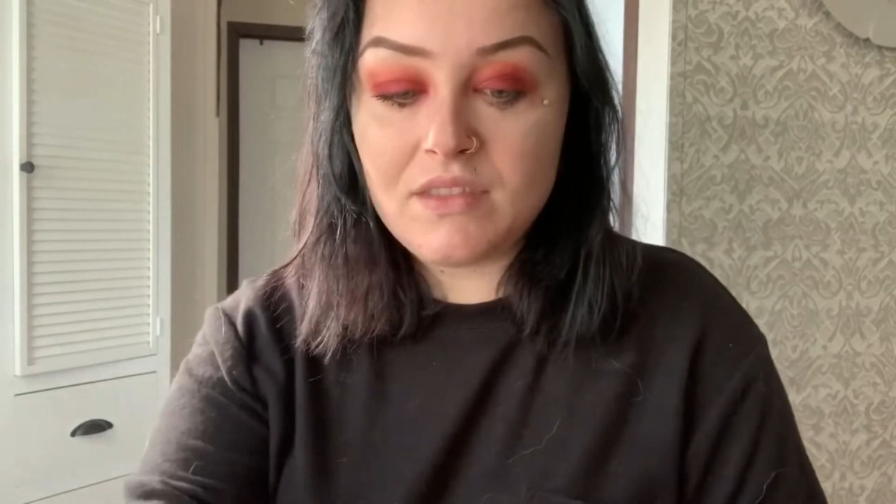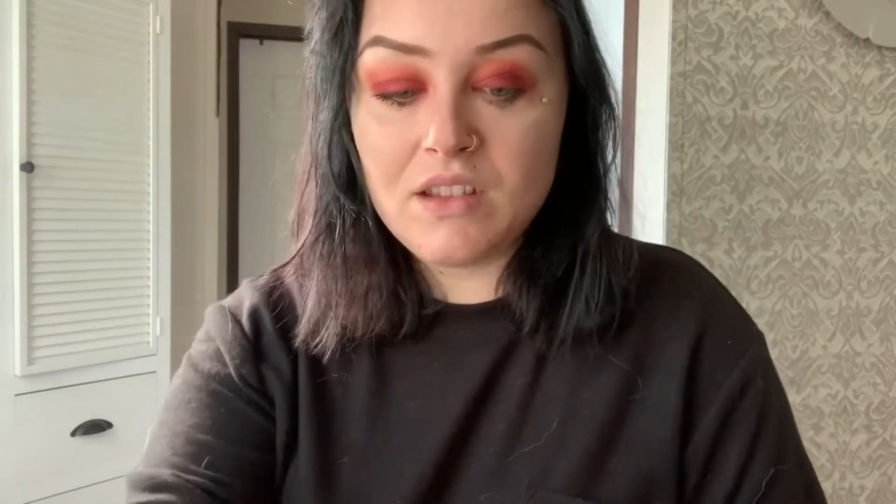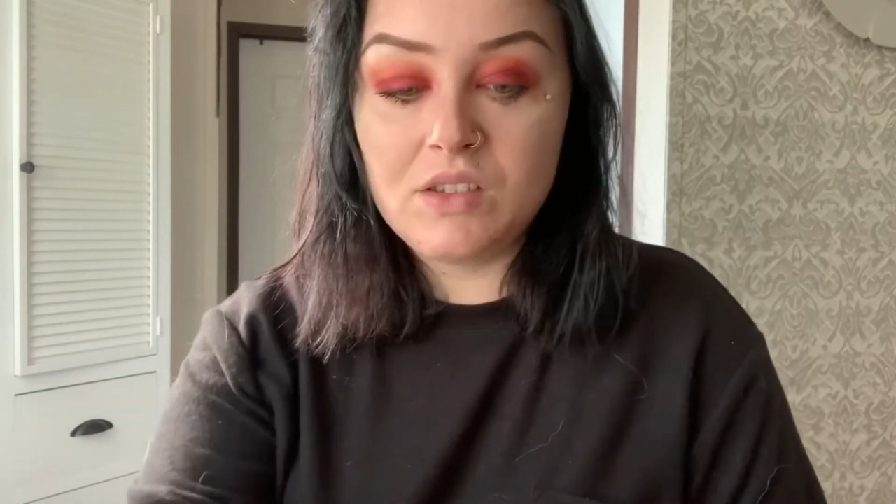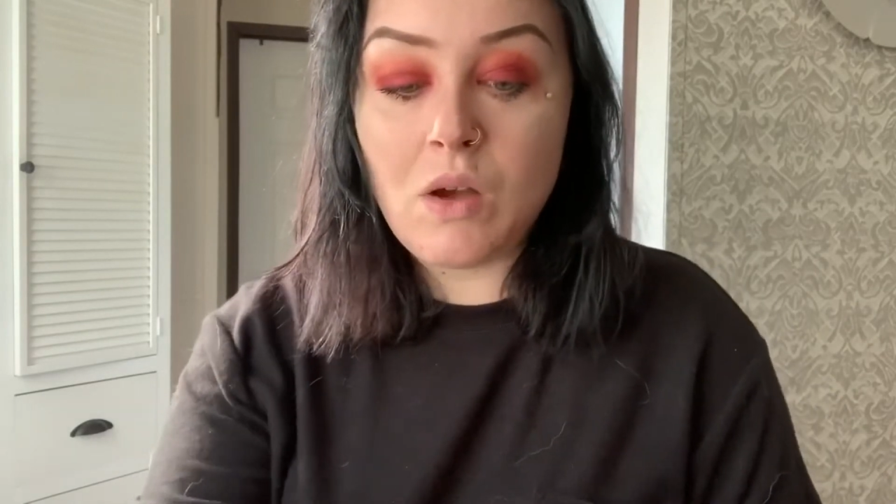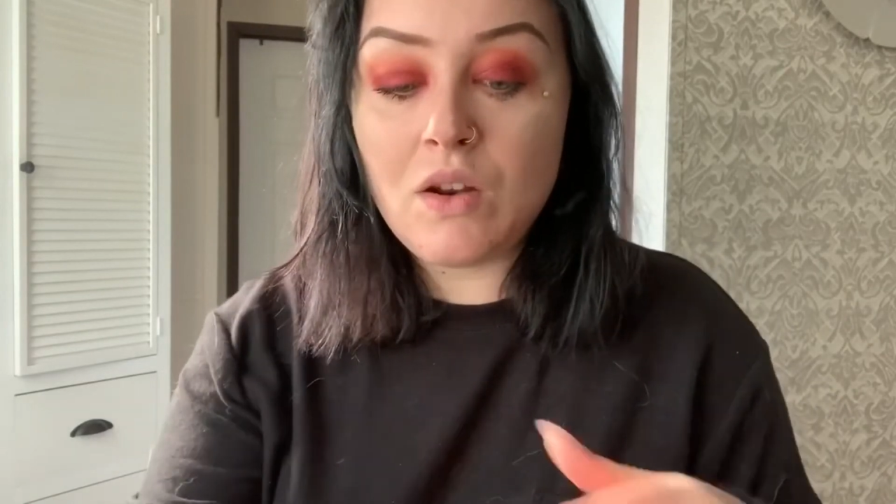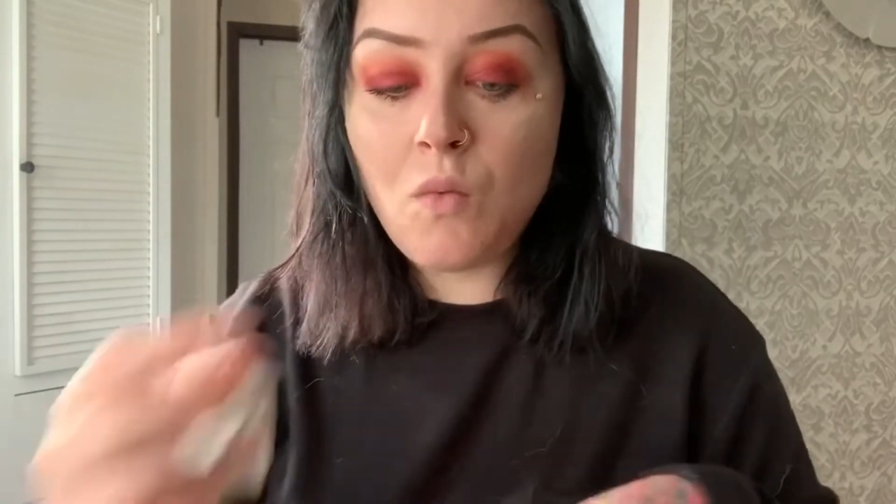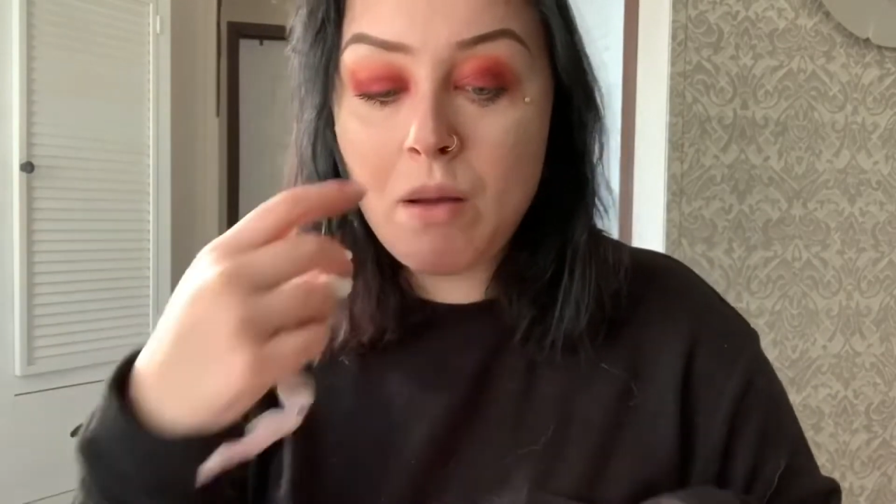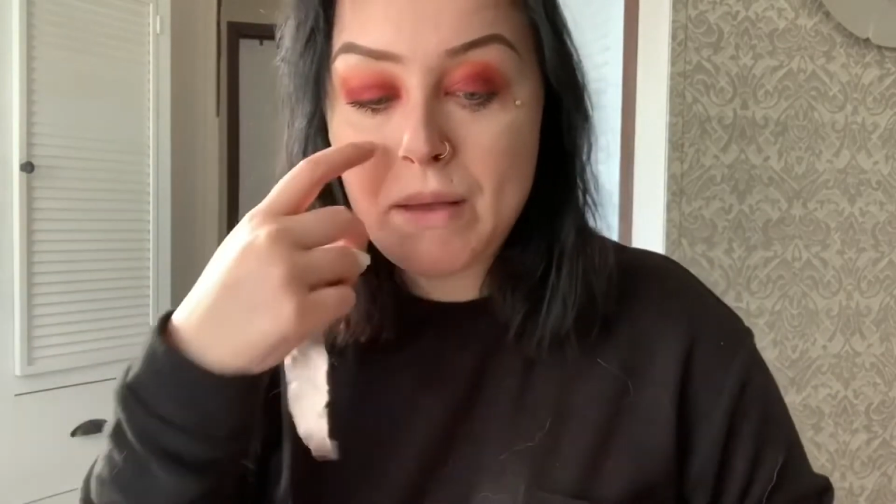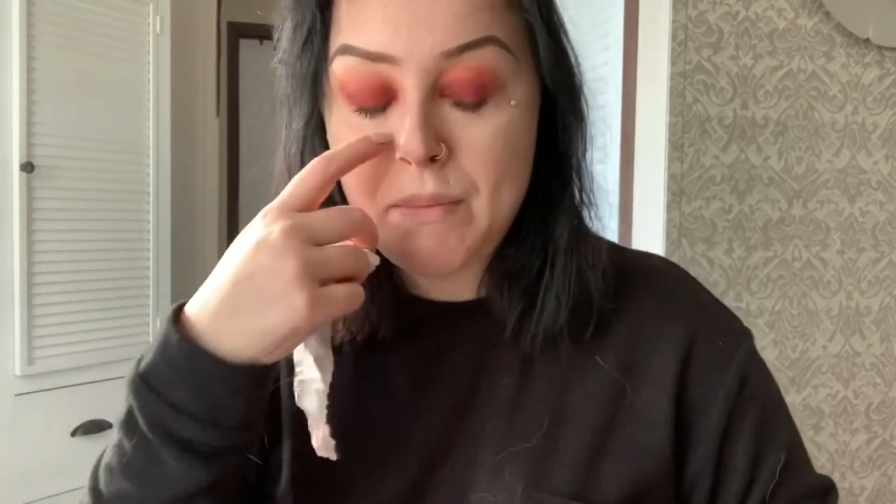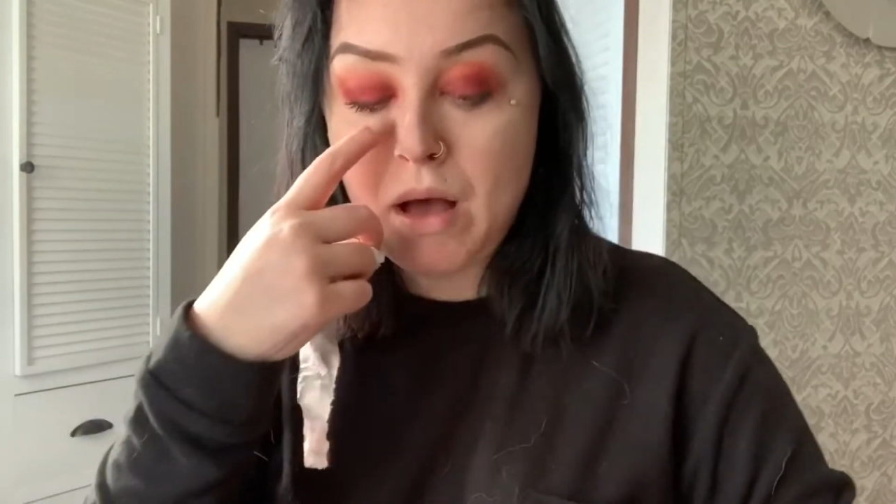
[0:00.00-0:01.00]
So I don't
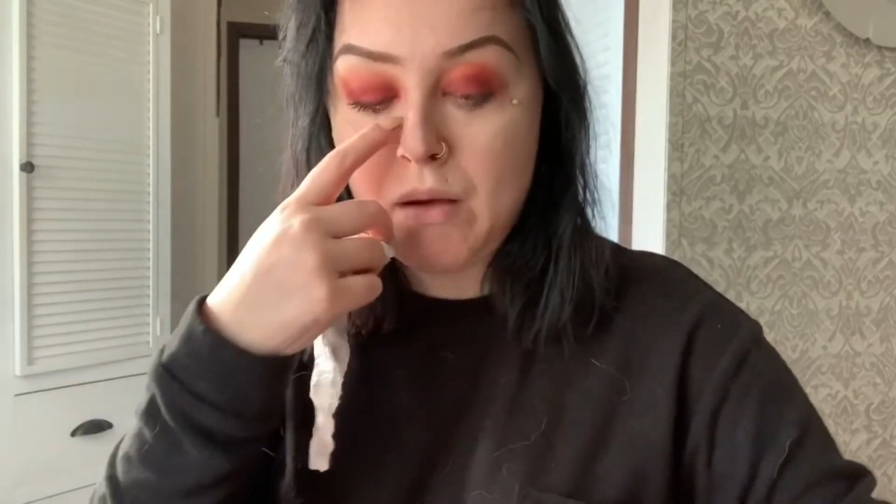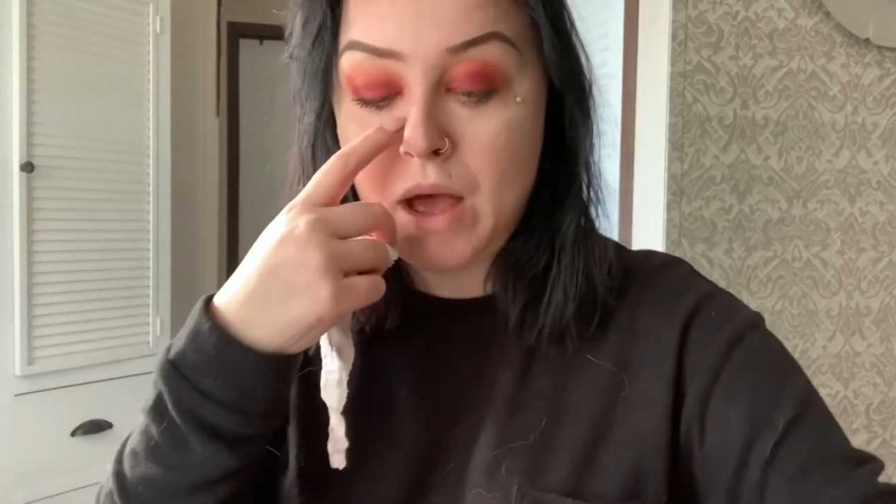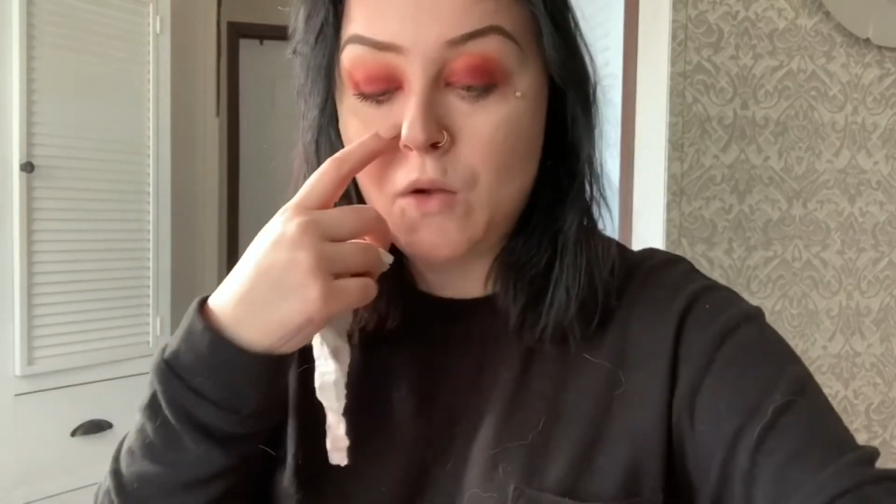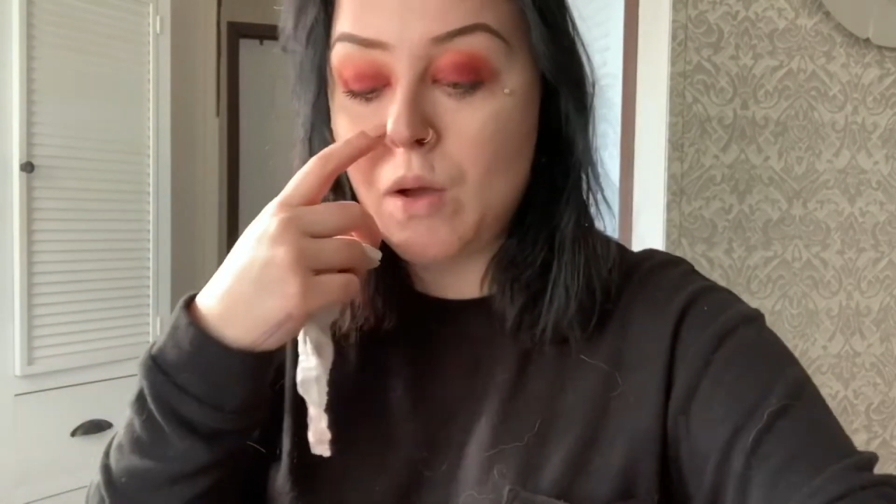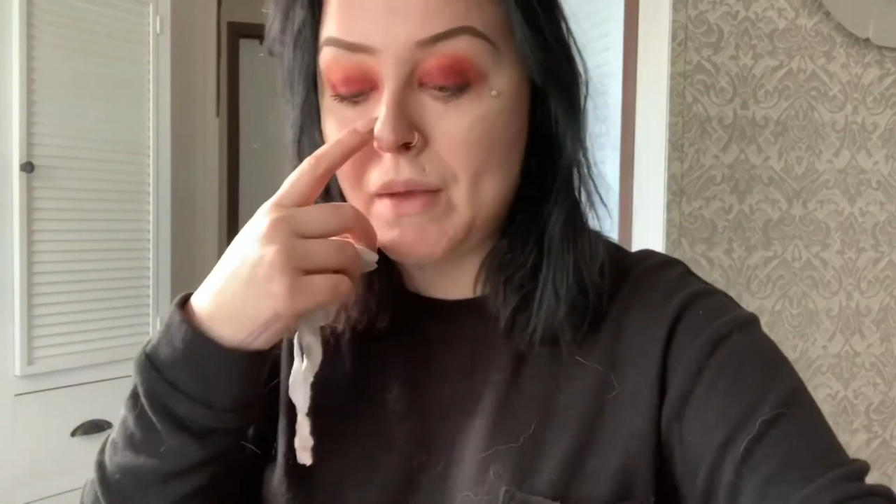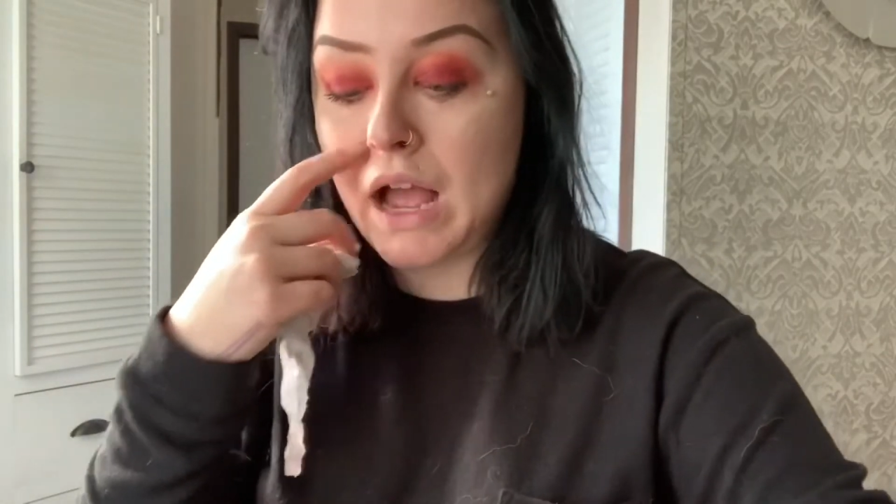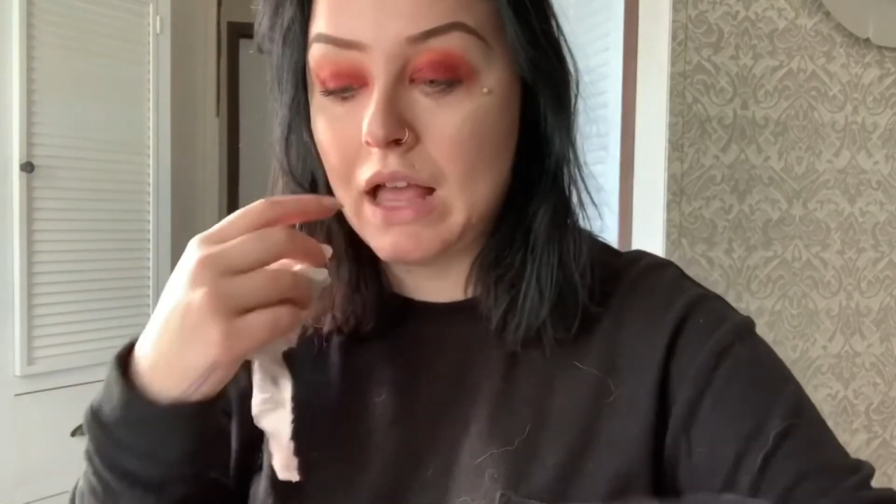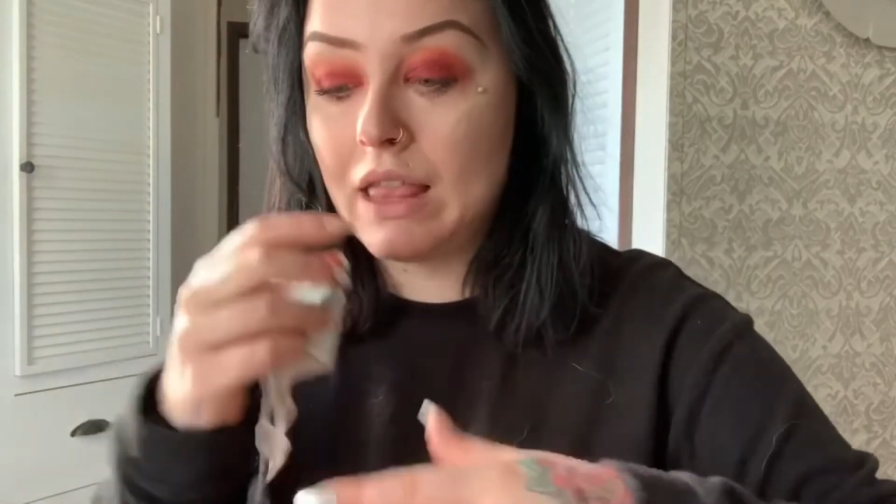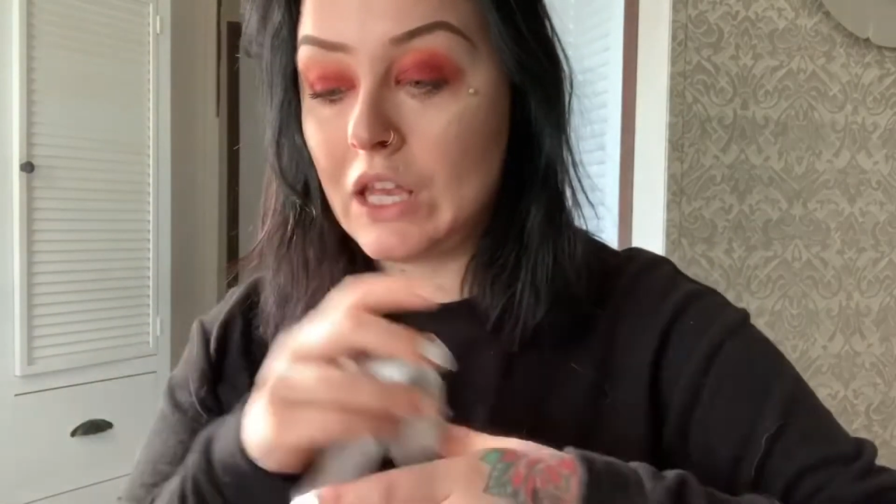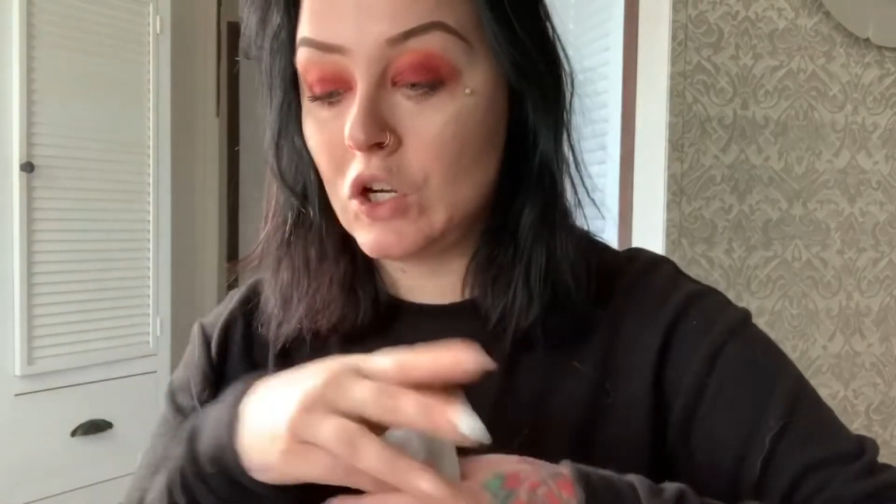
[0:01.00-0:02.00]
want my
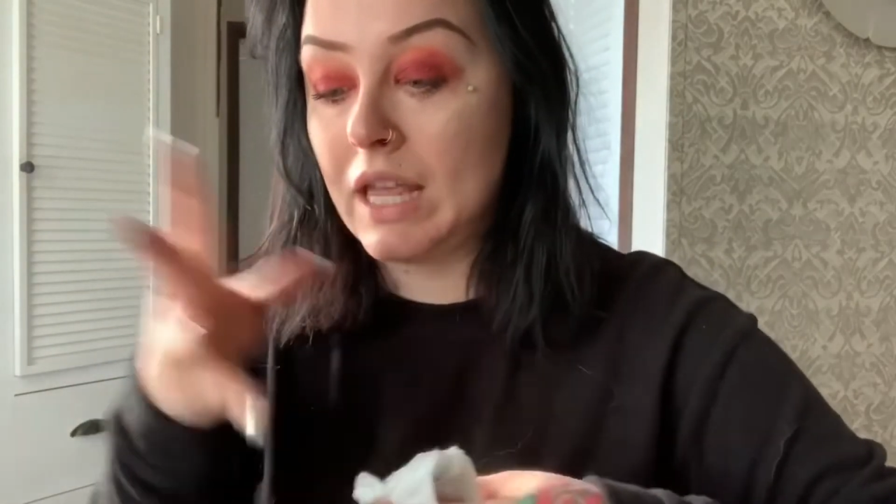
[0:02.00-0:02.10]
highlighter